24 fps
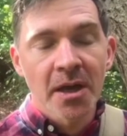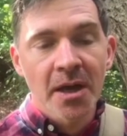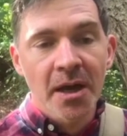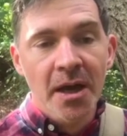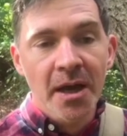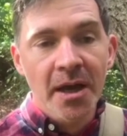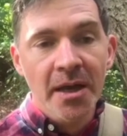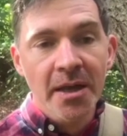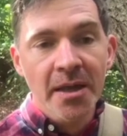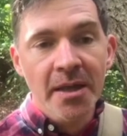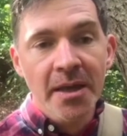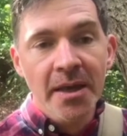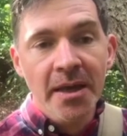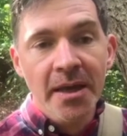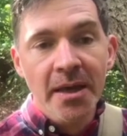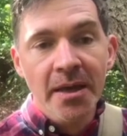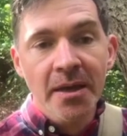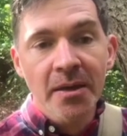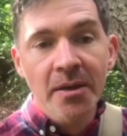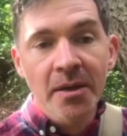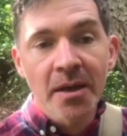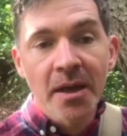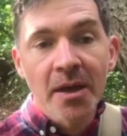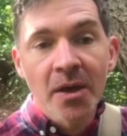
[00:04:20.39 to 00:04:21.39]
and
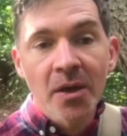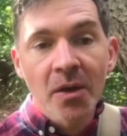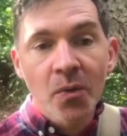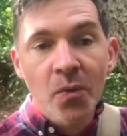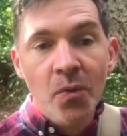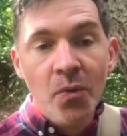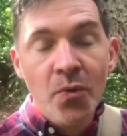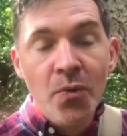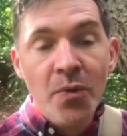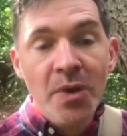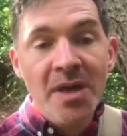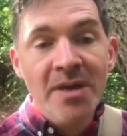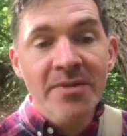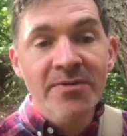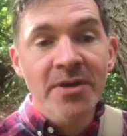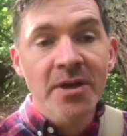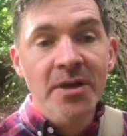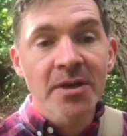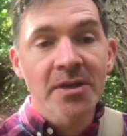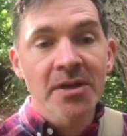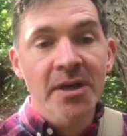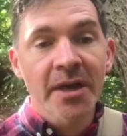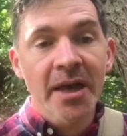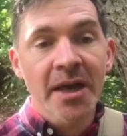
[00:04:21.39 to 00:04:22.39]
then weaving
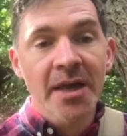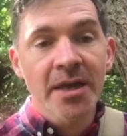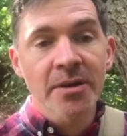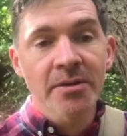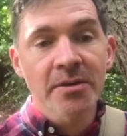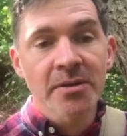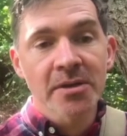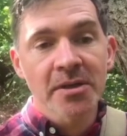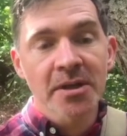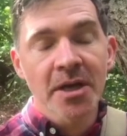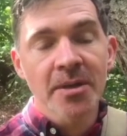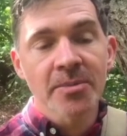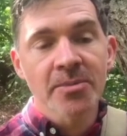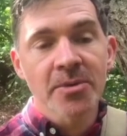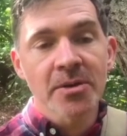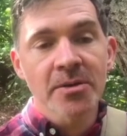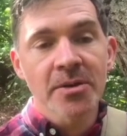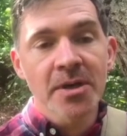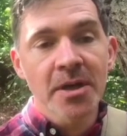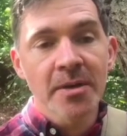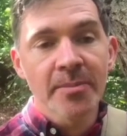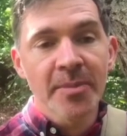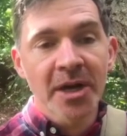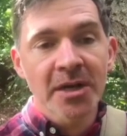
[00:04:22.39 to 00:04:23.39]
together in step
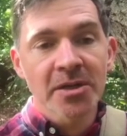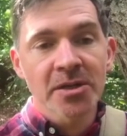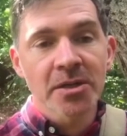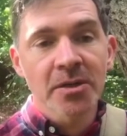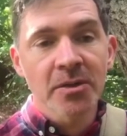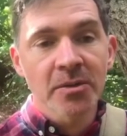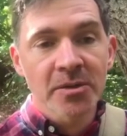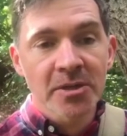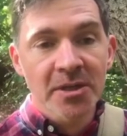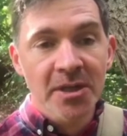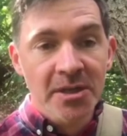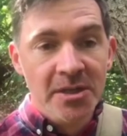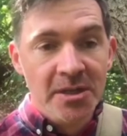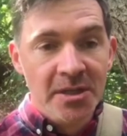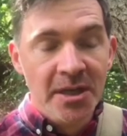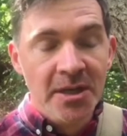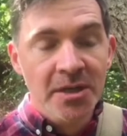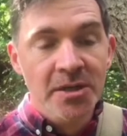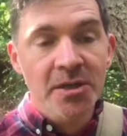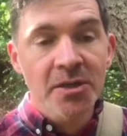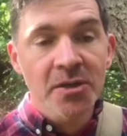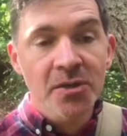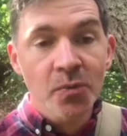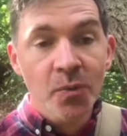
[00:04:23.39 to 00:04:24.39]
3 imaginal
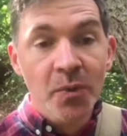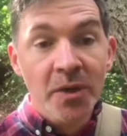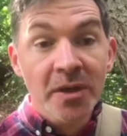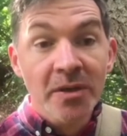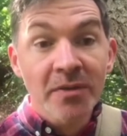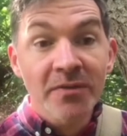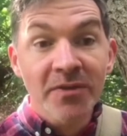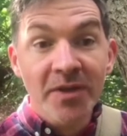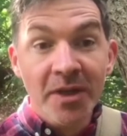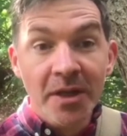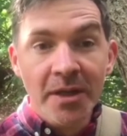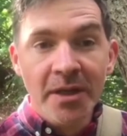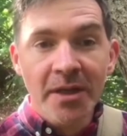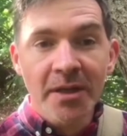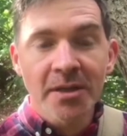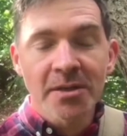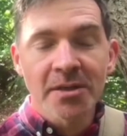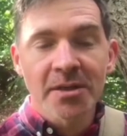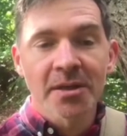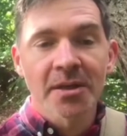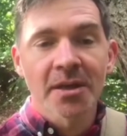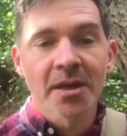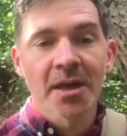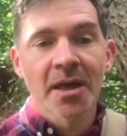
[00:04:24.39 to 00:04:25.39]
sensations with
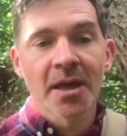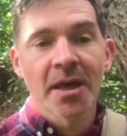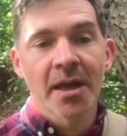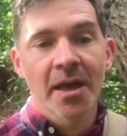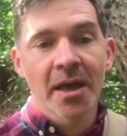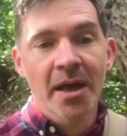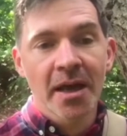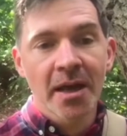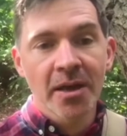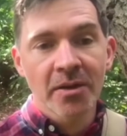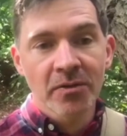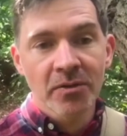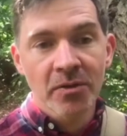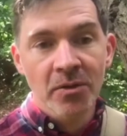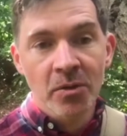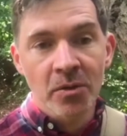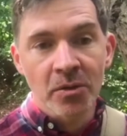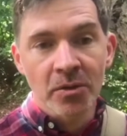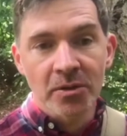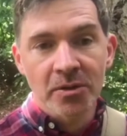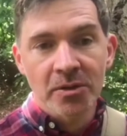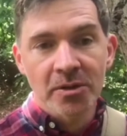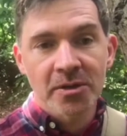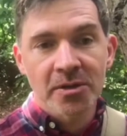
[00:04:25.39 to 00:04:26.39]
feelings and
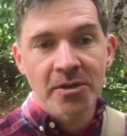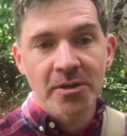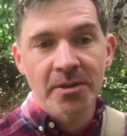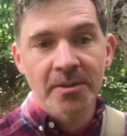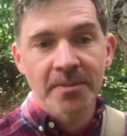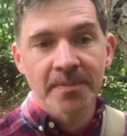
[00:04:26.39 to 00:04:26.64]
thoughts.